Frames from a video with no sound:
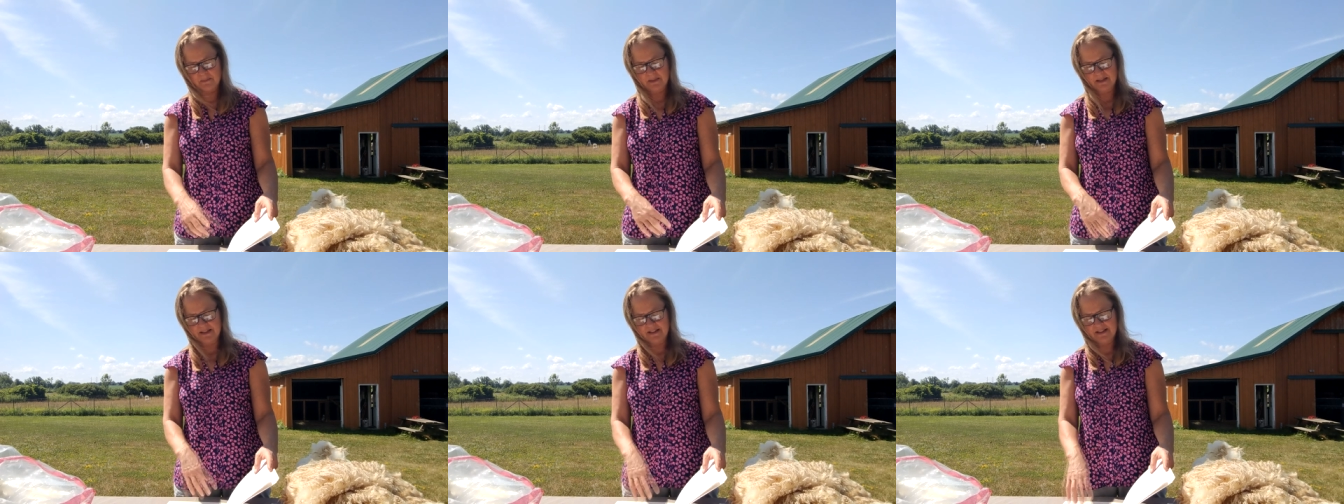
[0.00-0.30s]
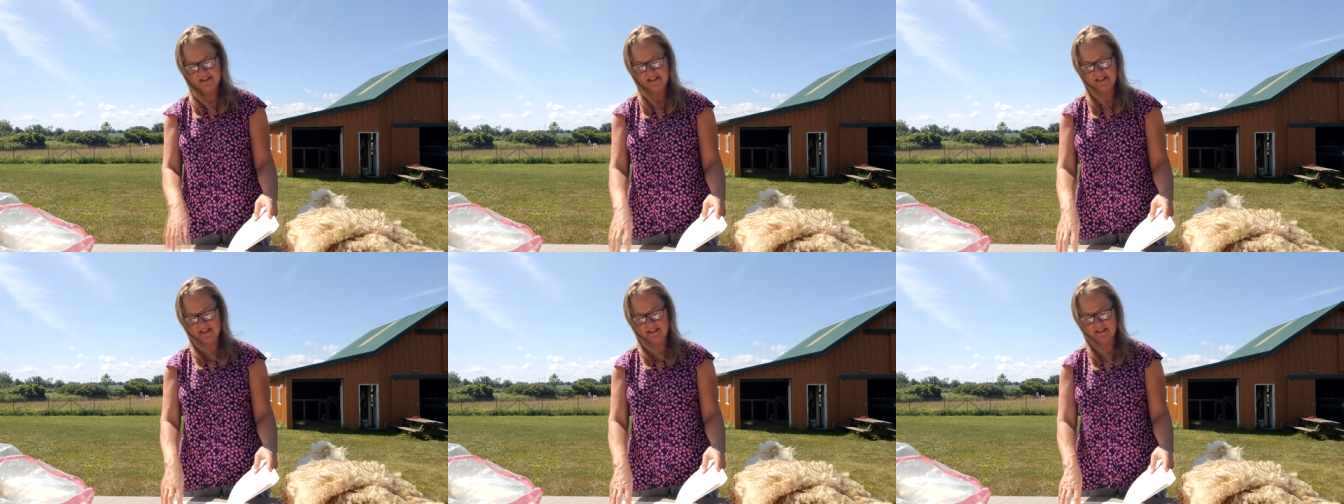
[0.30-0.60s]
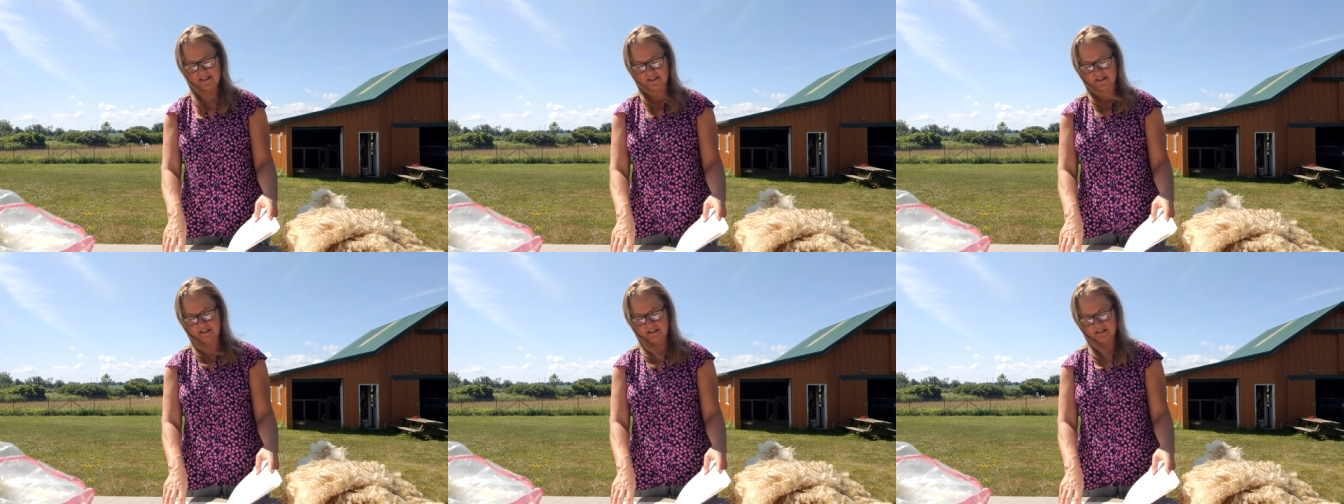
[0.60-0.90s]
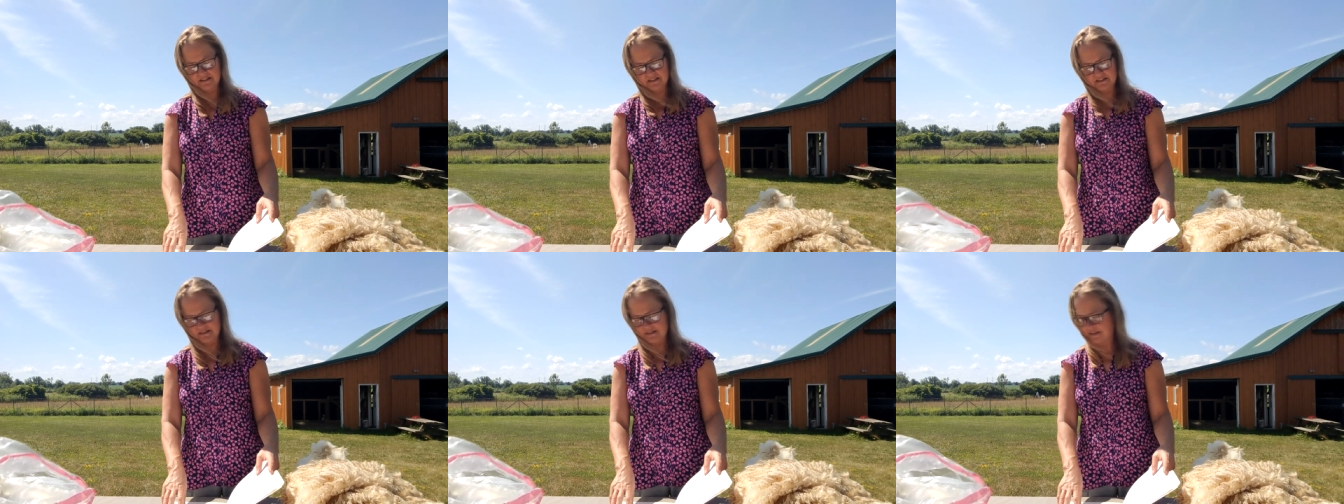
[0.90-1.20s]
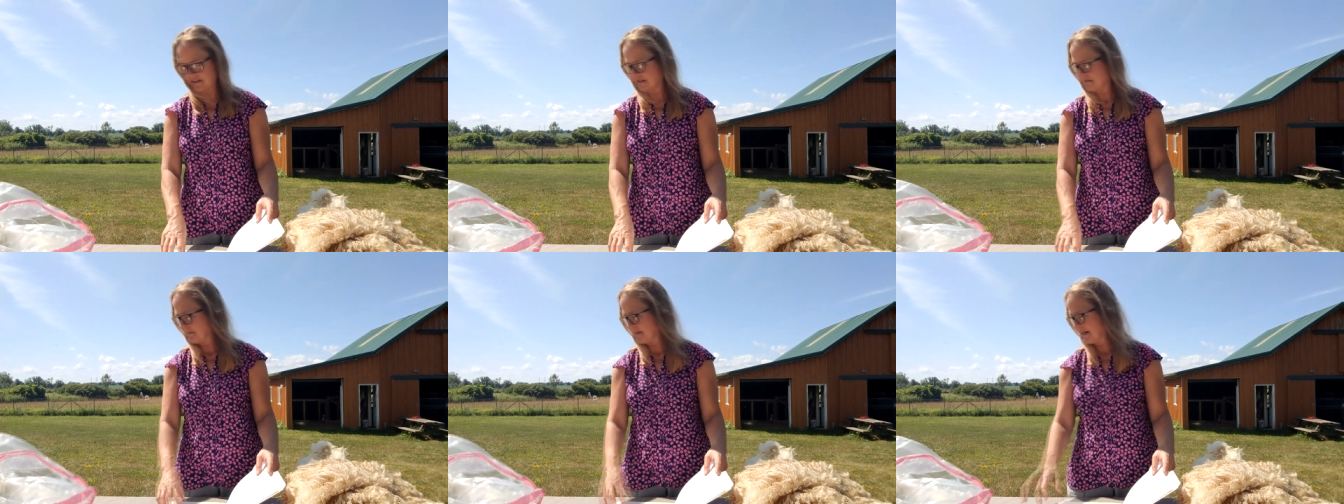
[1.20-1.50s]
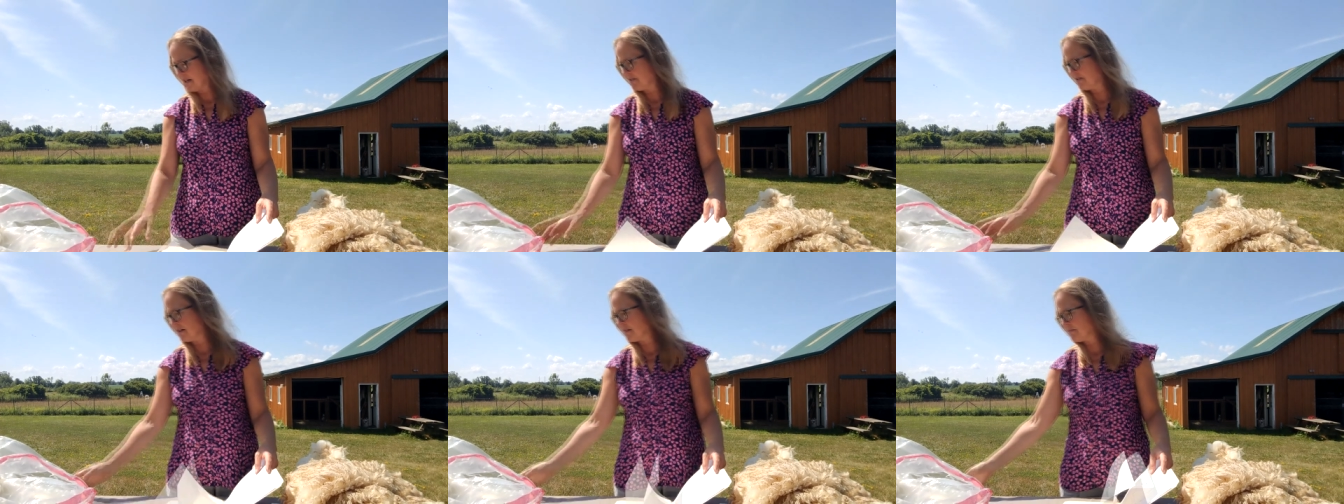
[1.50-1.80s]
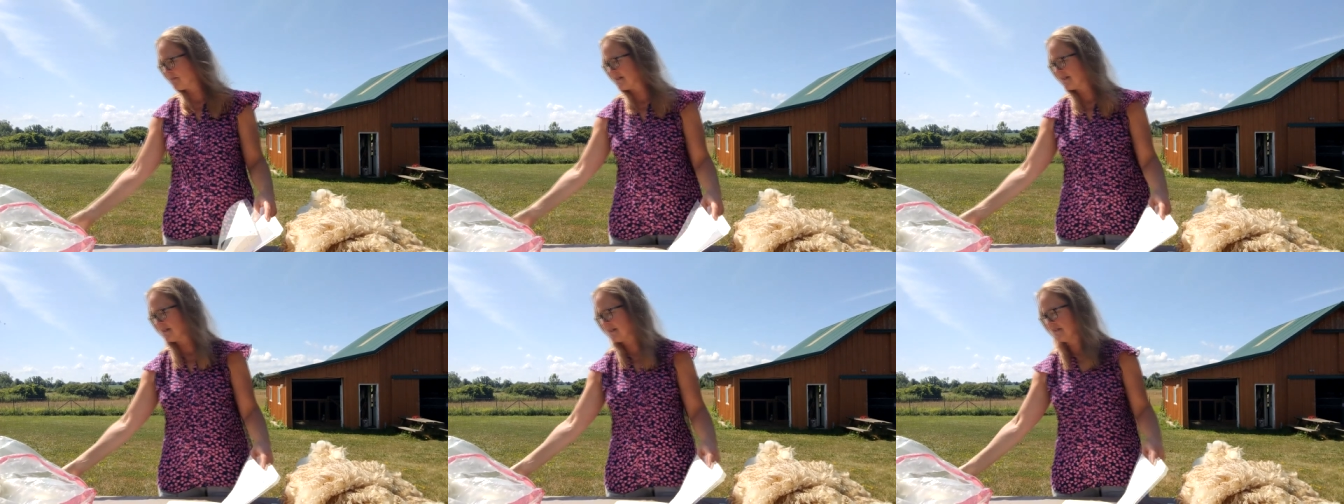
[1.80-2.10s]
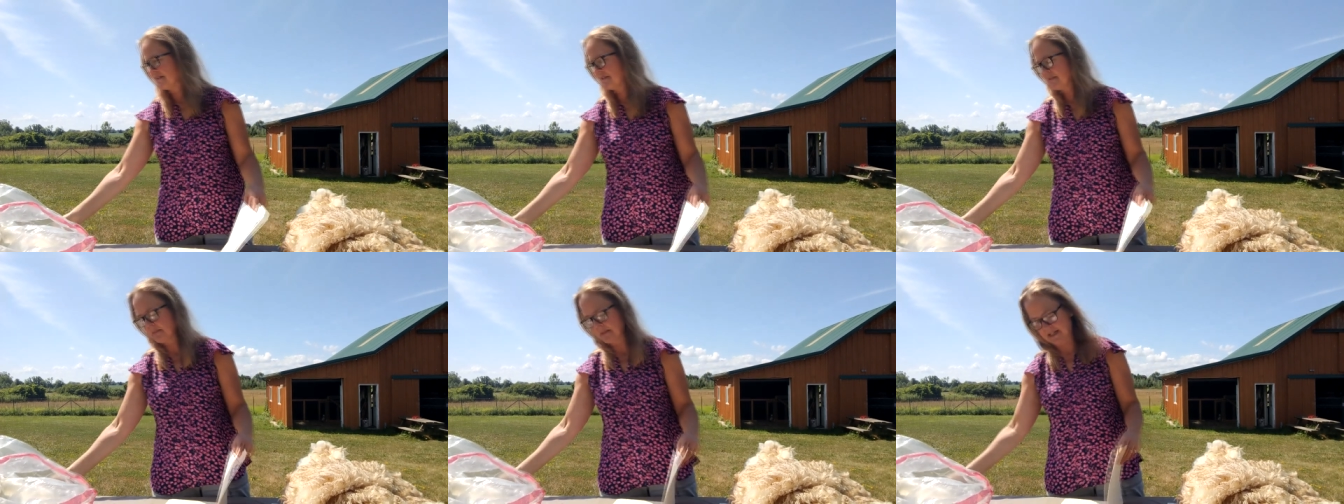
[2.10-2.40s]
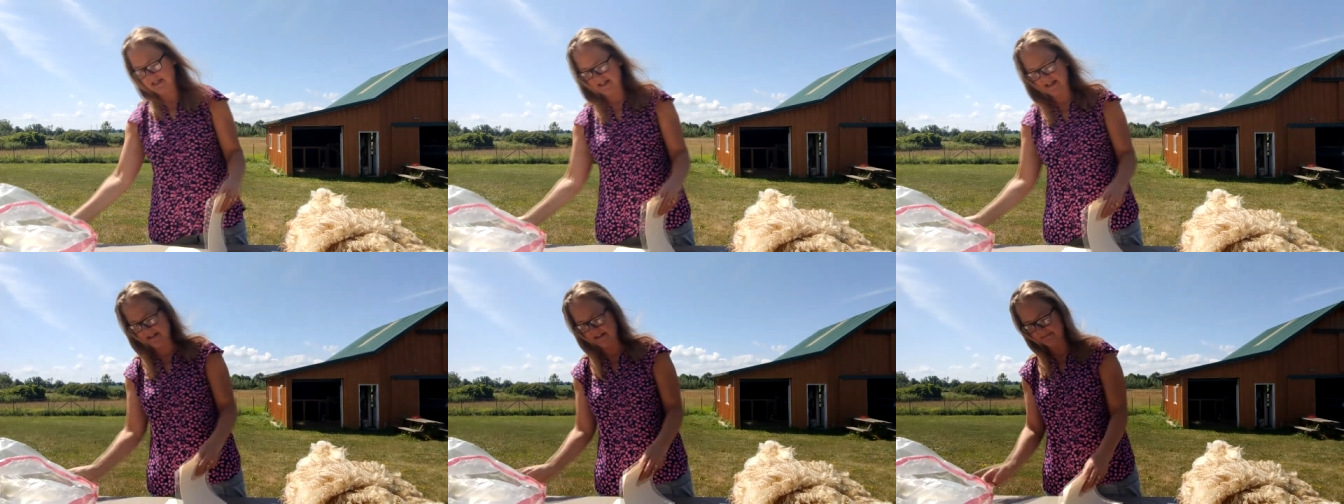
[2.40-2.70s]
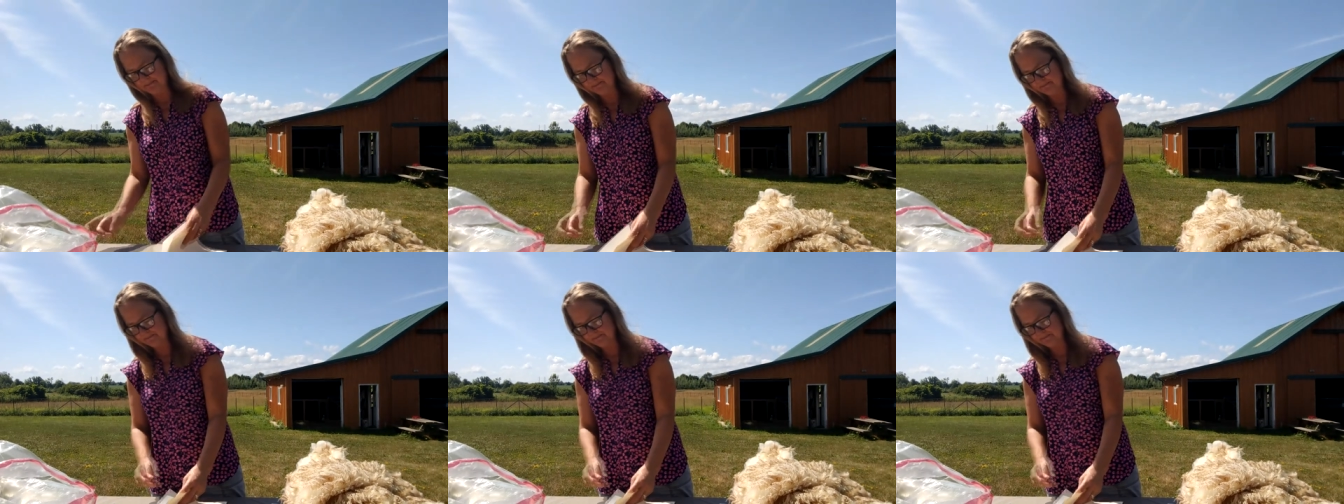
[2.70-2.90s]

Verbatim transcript: based on the micron results we got